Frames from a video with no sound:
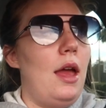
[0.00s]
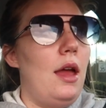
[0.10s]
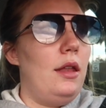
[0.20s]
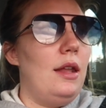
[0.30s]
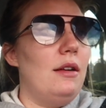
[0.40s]

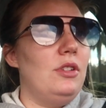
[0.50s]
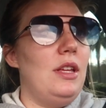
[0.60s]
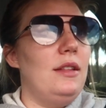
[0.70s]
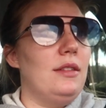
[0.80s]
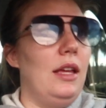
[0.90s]
And now
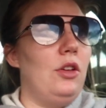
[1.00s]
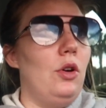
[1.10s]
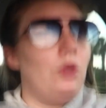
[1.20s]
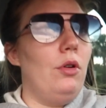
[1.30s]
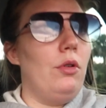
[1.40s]
today is like
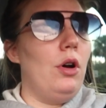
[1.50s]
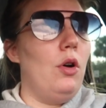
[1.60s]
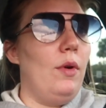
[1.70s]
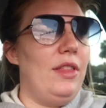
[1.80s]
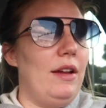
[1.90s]
go, go,
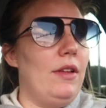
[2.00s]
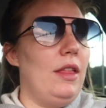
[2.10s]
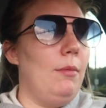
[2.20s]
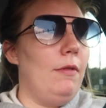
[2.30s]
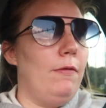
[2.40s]
go with
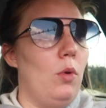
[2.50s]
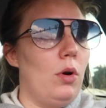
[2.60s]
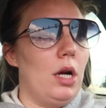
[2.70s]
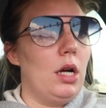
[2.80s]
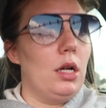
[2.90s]
everything
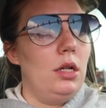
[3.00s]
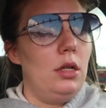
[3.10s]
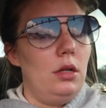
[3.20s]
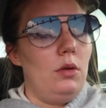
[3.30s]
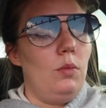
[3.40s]
before
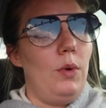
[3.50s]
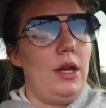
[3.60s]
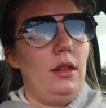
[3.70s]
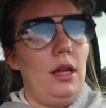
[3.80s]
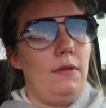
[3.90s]

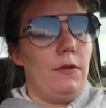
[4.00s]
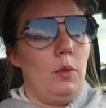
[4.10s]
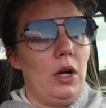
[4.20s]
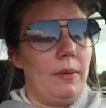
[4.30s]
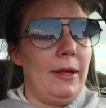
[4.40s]
we leave for
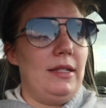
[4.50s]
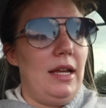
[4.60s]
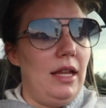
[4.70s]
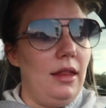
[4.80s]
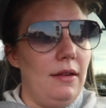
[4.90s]
work because
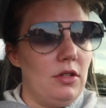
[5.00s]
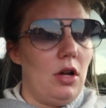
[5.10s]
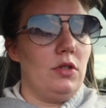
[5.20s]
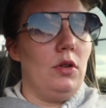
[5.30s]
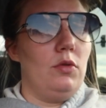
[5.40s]
Eddie leaves
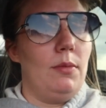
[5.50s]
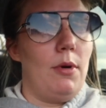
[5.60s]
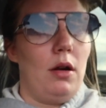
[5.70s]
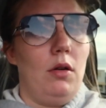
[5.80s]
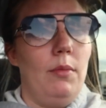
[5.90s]
also
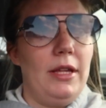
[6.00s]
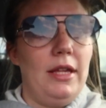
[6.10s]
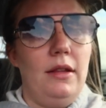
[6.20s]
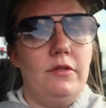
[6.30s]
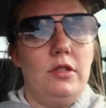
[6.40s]
tomorrow, but
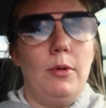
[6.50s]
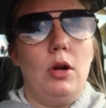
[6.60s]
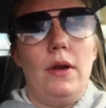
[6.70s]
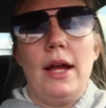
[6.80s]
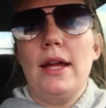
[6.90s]
he leaves
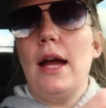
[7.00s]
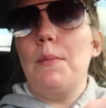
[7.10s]
tomorrow night.